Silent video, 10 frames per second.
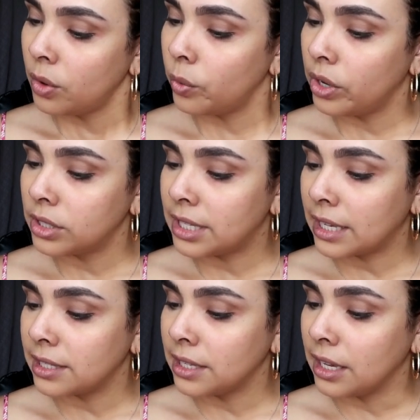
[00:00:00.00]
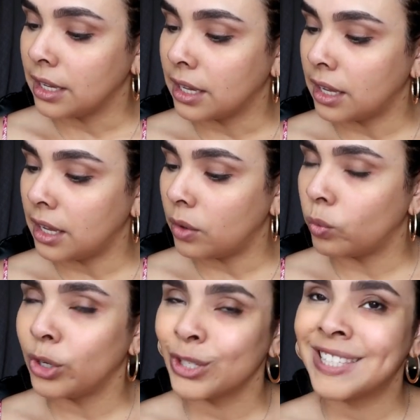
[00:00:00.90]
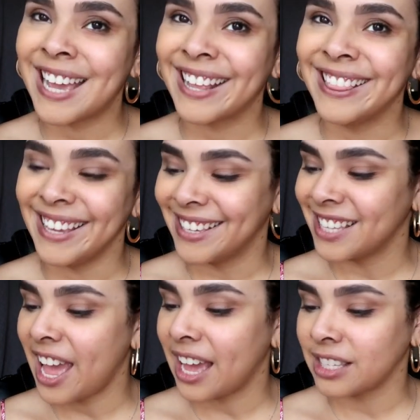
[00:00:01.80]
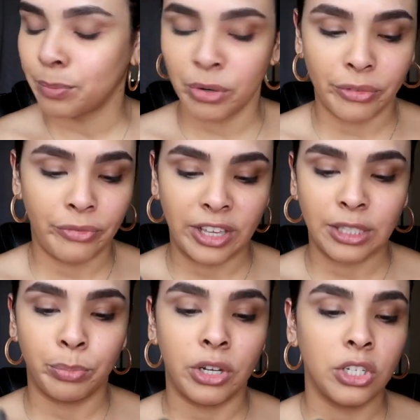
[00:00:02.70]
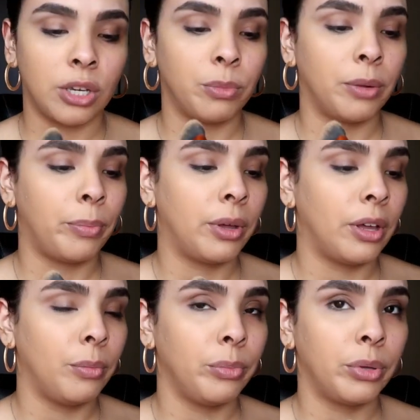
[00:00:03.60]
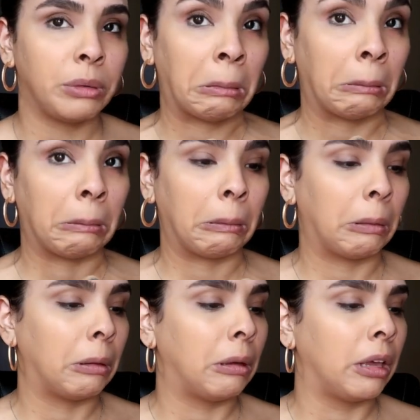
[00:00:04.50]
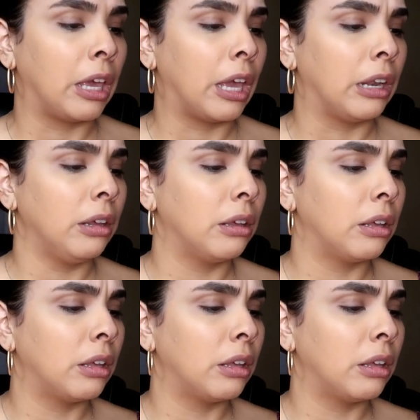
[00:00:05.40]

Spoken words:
Real Technique Expert Face Brush. I'm gonna pump again